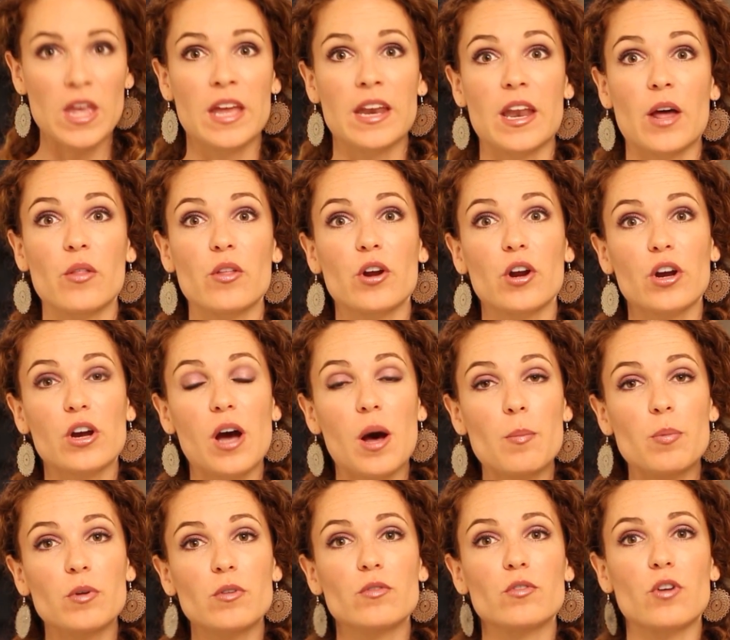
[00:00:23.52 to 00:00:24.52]
Now there are a
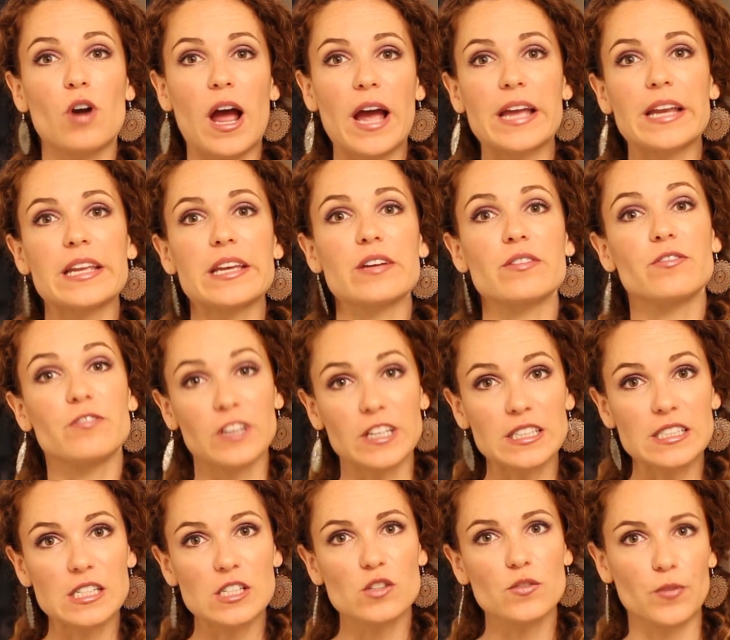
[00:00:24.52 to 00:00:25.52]
couple variety of
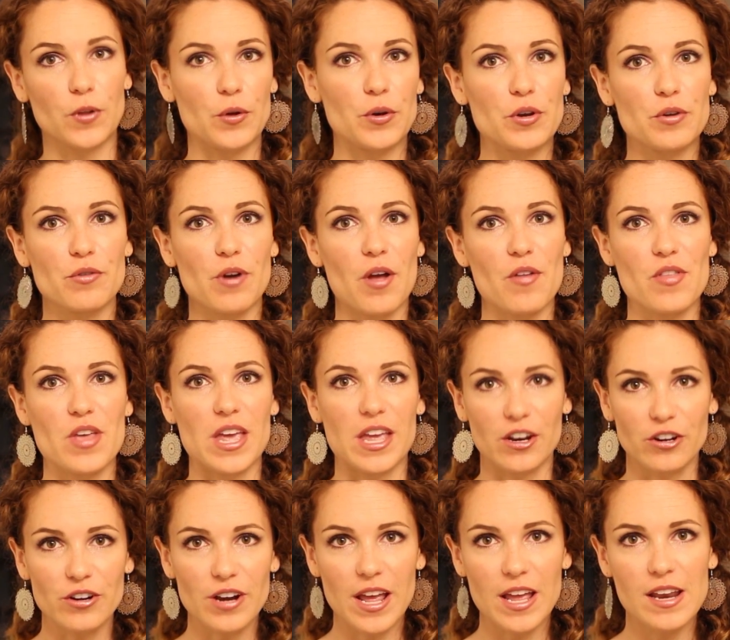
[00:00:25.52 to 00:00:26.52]
fixes floating around the
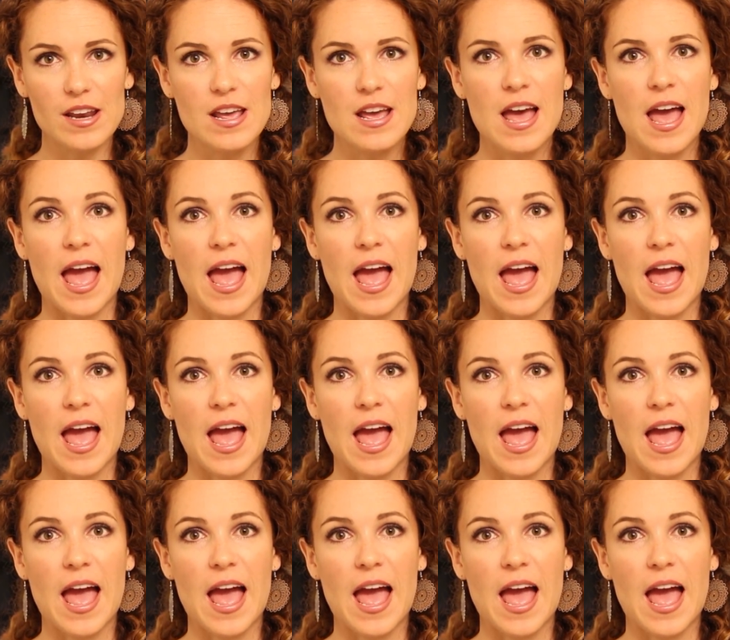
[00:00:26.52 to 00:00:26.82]
internet,